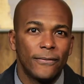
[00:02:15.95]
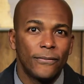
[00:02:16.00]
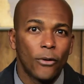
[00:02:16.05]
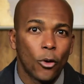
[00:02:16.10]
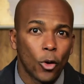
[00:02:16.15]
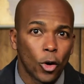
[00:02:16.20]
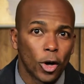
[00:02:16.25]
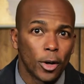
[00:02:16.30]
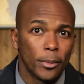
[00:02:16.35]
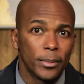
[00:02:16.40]

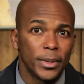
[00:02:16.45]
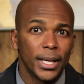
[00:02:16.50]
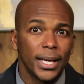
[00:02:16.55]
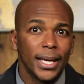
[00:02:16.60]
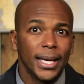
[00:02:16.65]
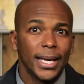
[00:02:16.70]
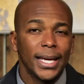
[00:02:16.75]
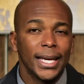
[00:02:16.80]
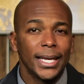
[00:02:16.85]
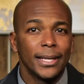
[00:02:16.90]
formed
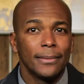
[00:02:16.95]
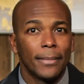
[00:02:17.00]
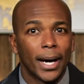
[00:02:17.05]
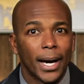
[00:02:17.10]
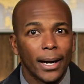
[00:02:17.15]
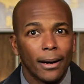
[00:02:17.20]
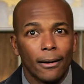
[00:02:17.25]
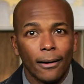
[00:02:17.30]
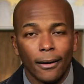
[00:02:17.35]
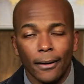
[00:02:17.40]
in
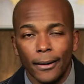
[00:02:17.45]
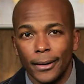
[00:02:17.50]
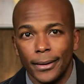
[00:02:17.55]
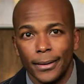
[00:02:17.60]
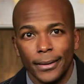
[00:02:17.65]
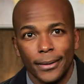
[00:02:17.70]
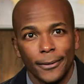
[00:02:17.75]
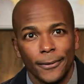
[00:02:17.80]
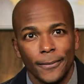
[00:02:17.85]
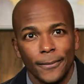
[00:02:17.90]
my heart.